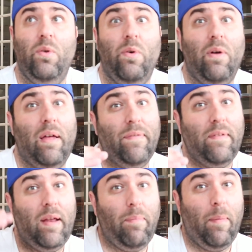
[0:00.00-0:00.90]
to a
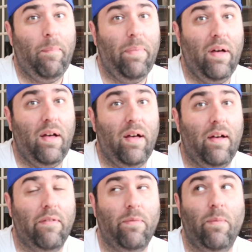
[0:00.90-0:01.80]
step
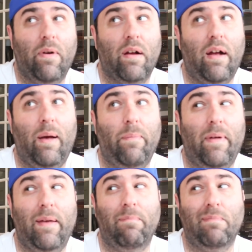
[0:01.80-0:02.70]
above where I'm
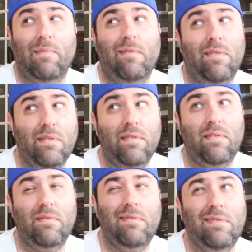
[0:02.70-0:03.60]
like,
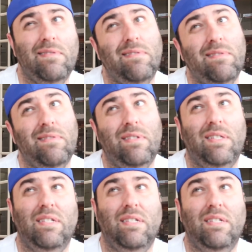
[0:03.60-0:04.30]
uh,